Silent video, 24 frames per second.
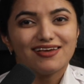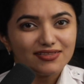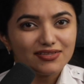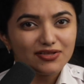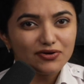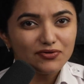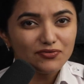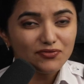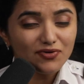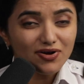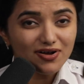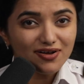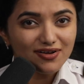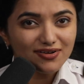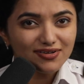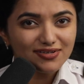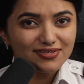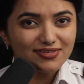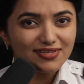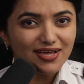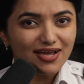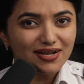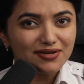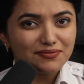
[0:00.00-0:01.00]
The
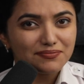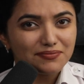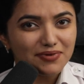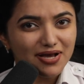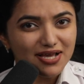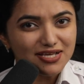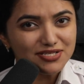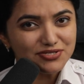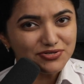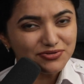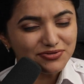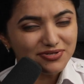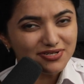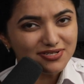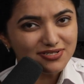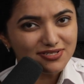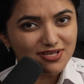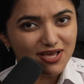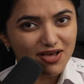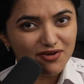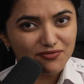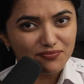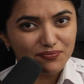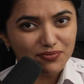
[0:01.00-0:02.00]
work that my
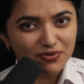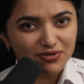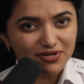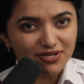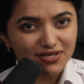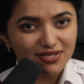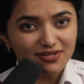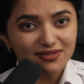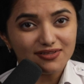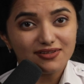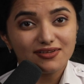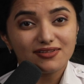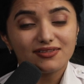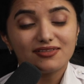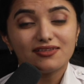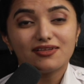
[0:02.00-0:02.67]
students have put in,